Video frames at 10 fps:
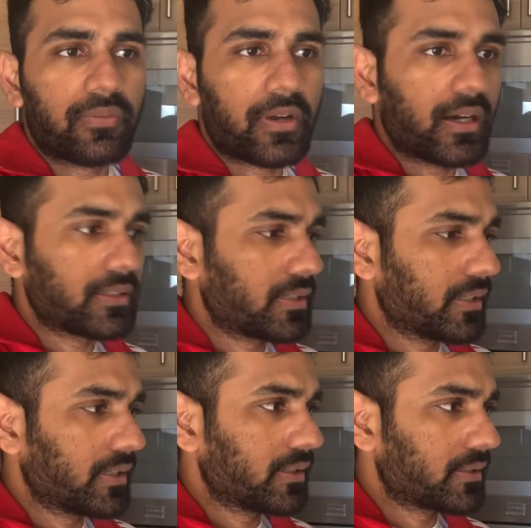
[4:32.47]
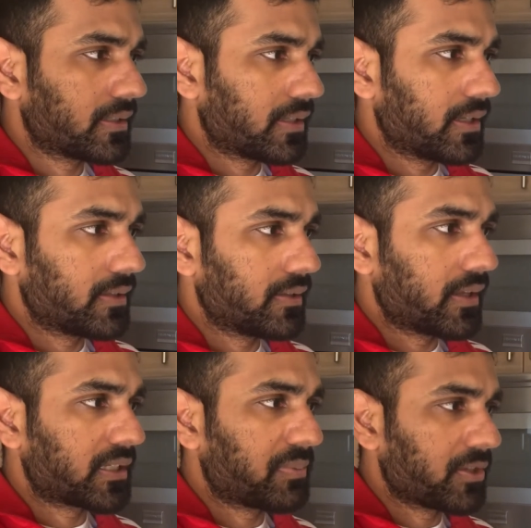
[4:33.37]
content and
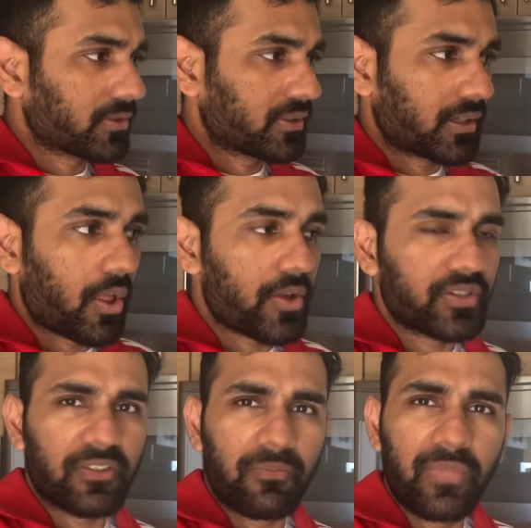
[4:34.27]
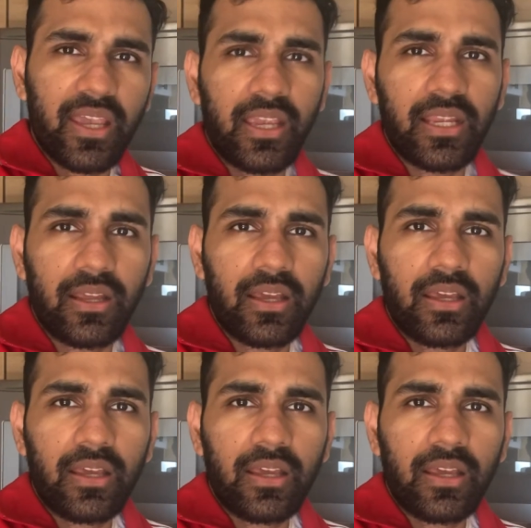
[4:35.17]
exponential technologies have made,